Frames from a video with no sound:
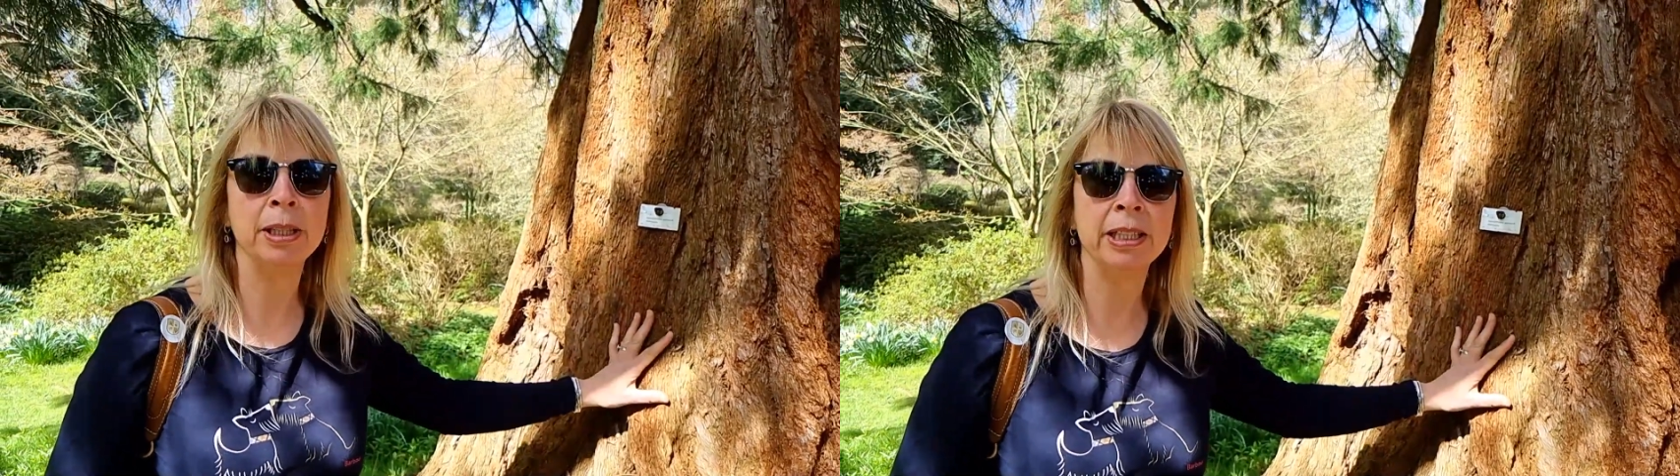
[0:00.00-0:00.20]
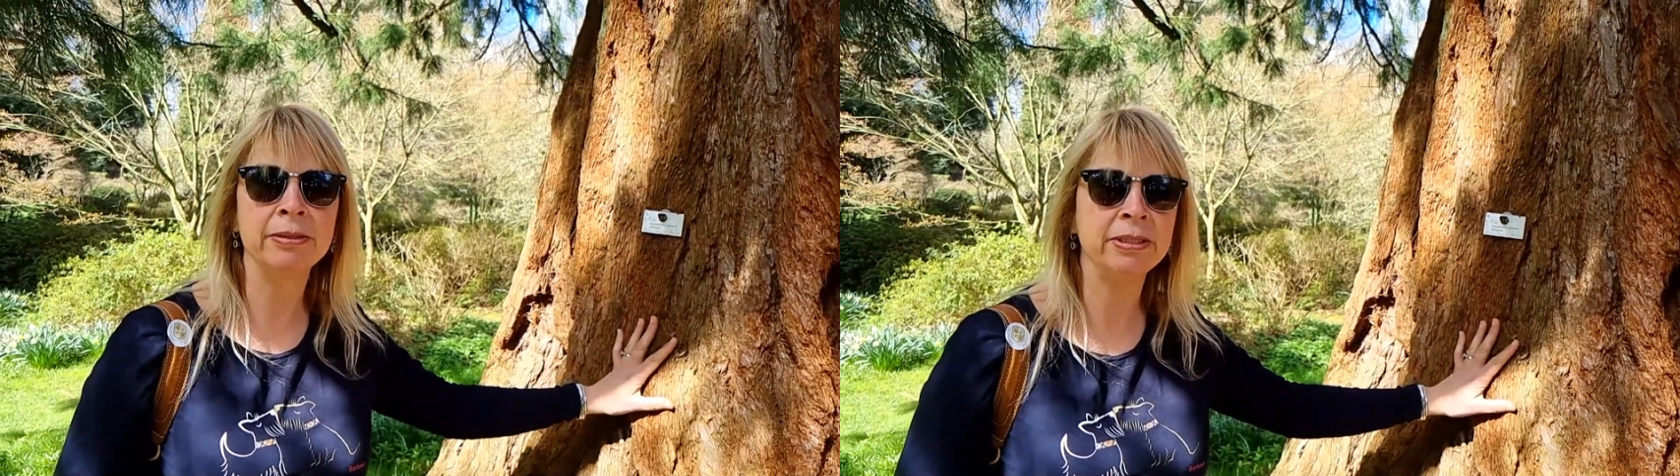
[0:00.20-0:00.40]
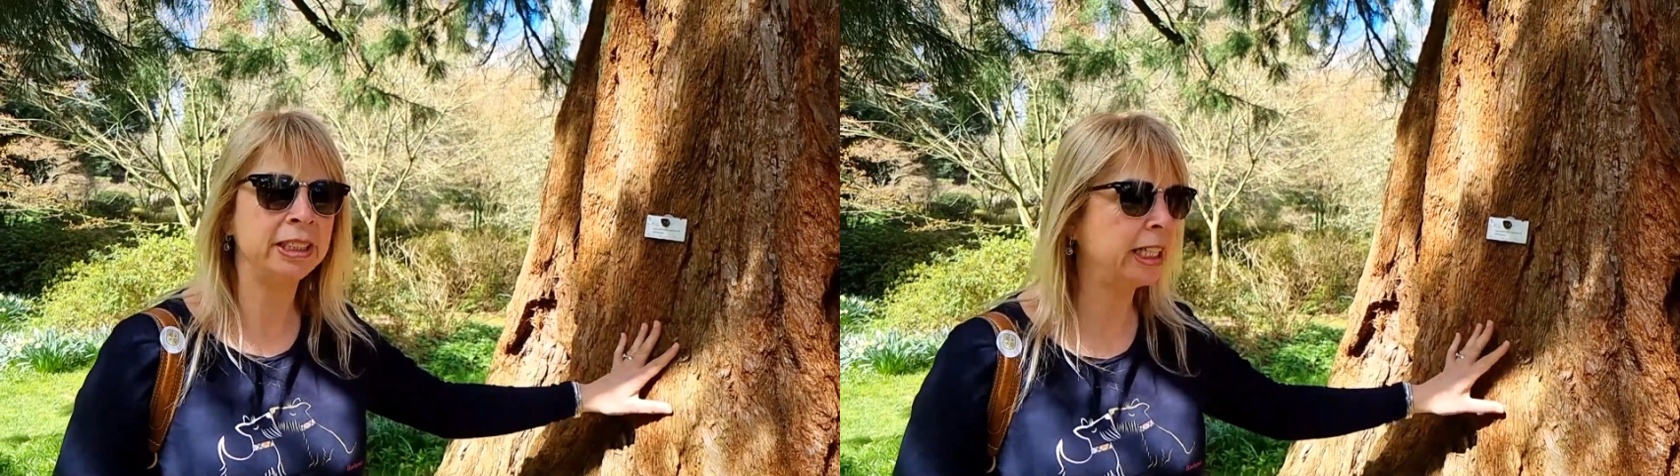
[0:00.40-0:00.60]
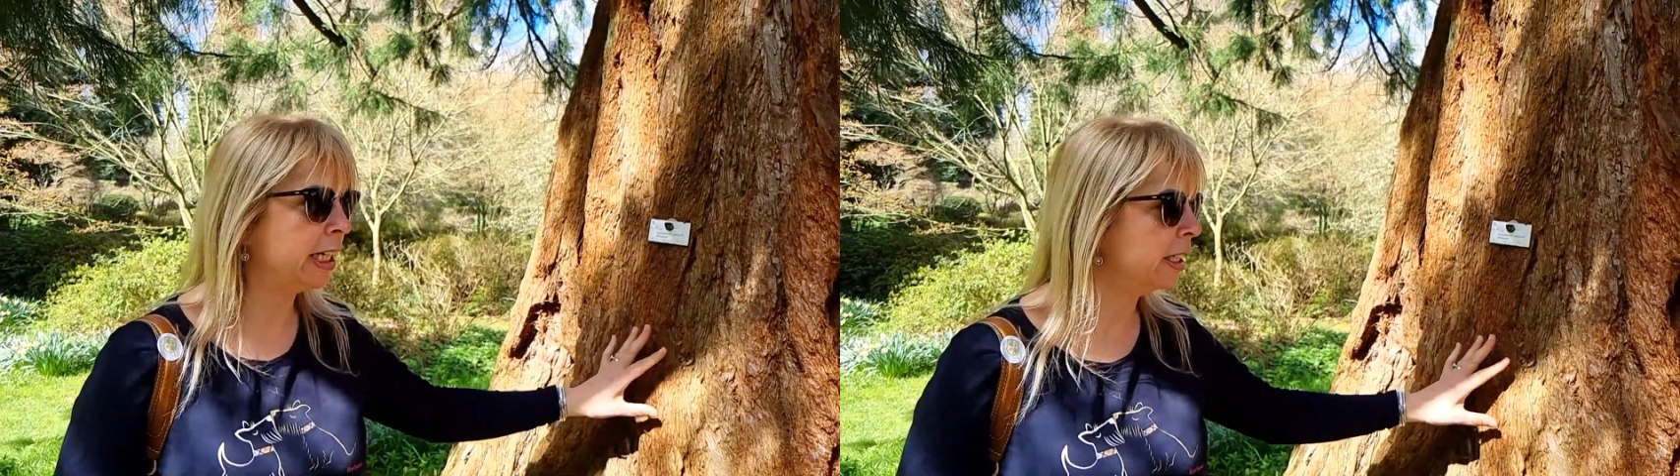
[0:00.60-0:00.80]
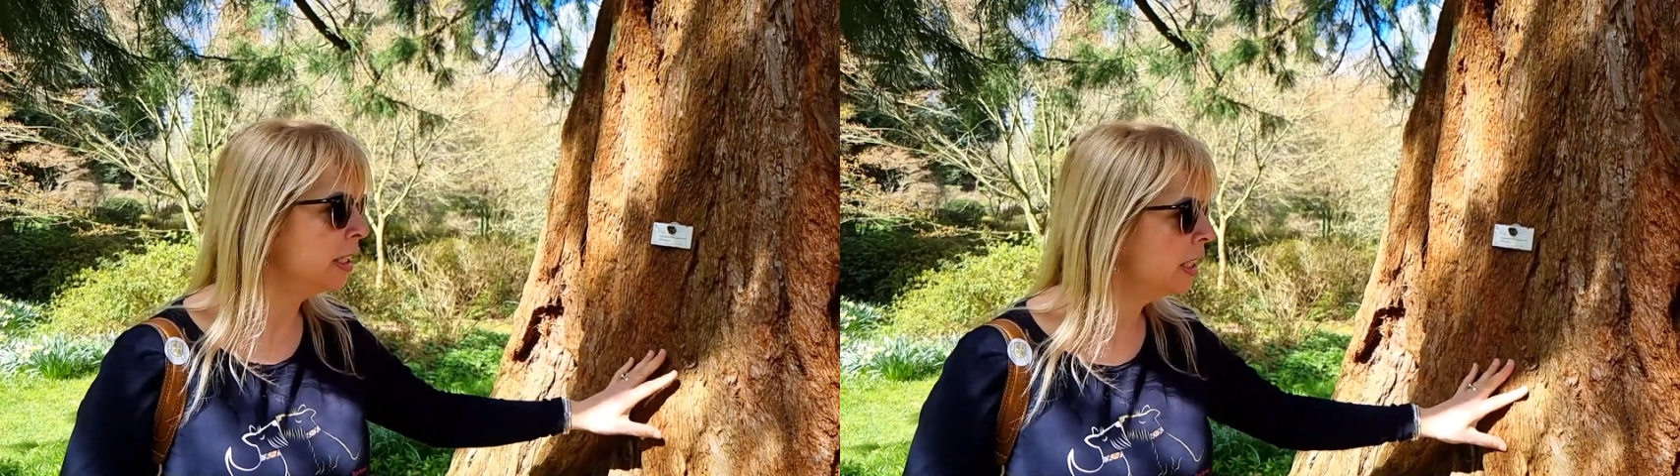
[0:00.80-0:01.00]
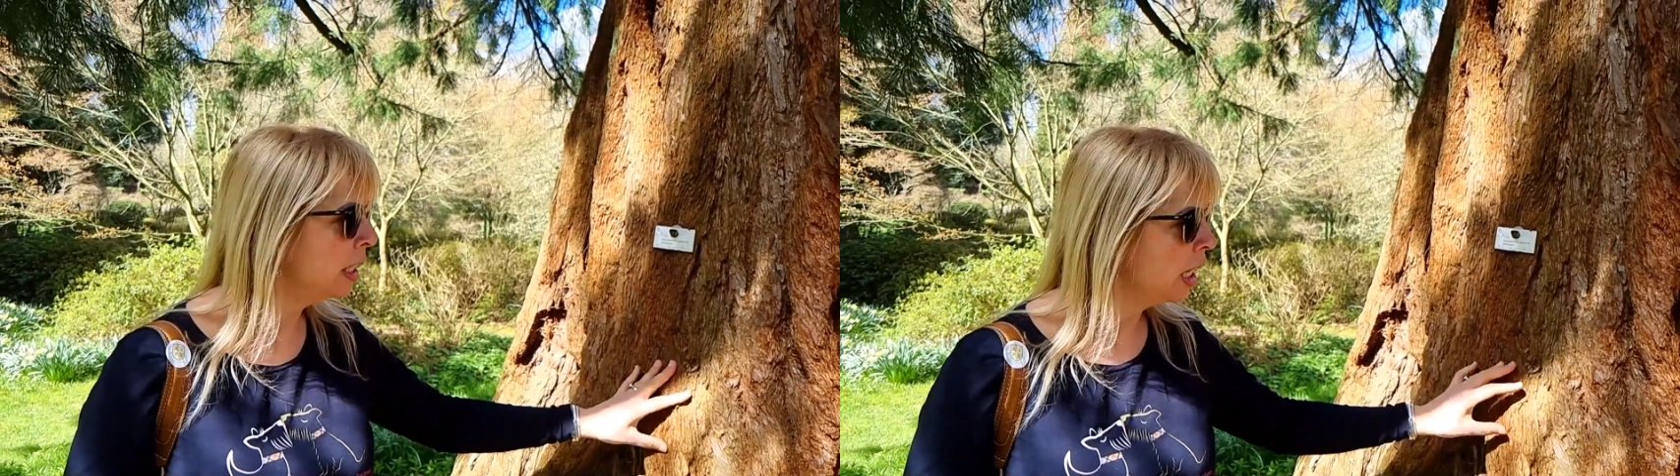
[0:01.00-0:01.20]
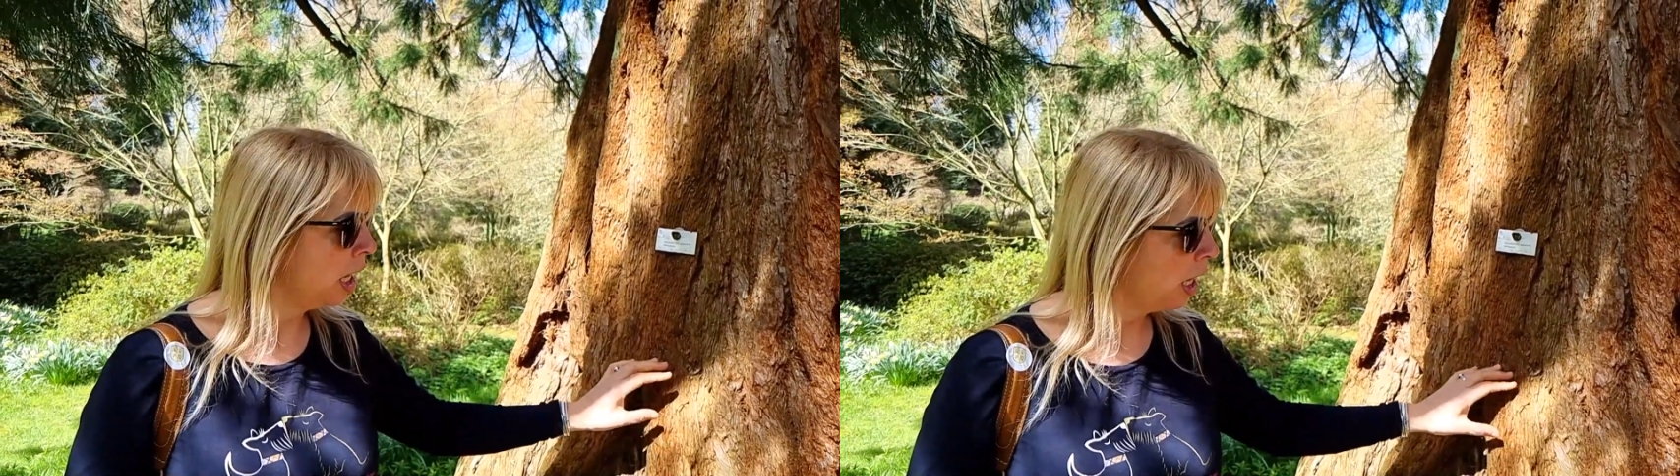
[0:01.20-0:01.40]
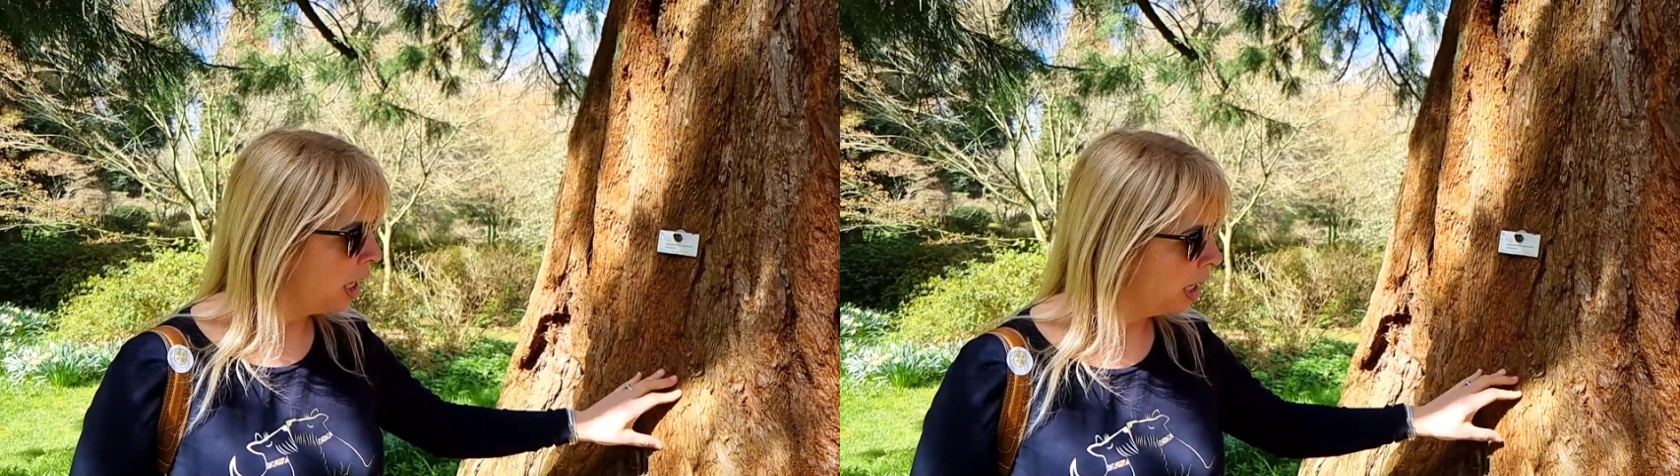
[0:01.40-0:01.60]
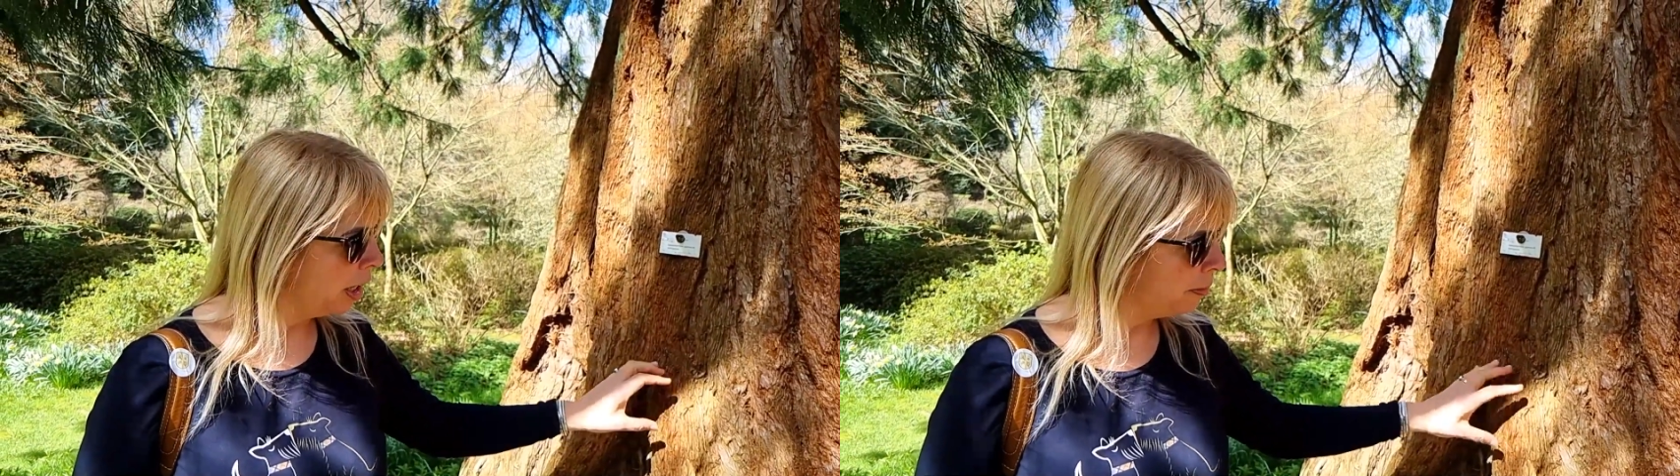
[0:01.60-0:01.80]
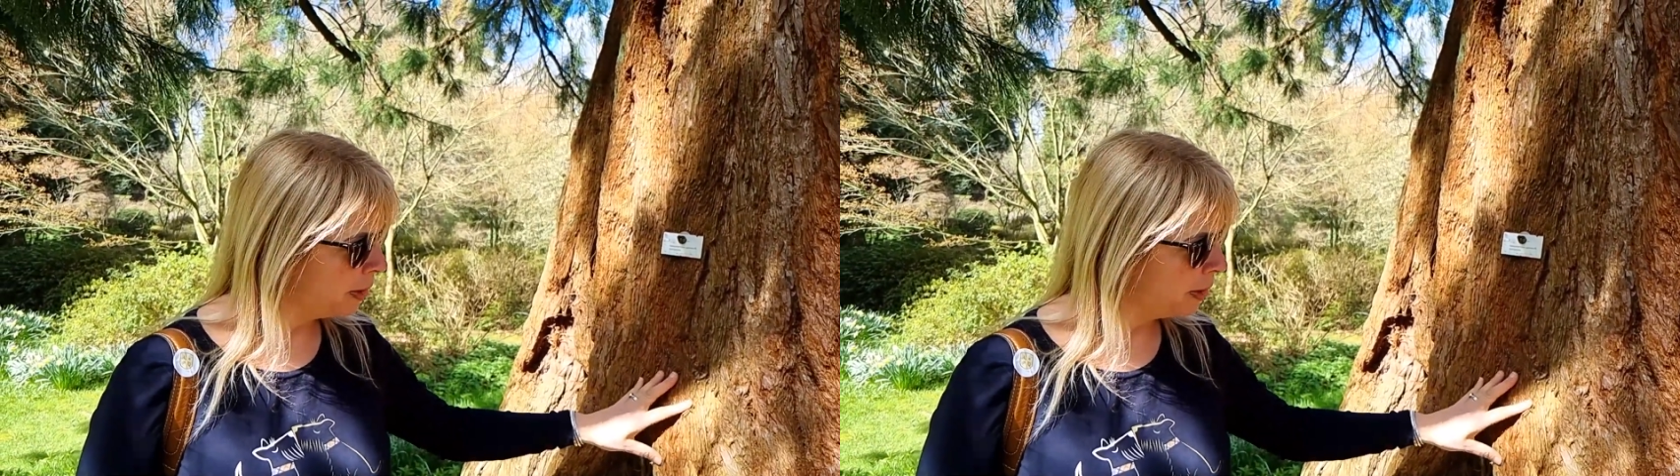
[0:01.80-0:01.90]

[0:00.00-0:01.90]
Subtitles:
come in and they burn everything down,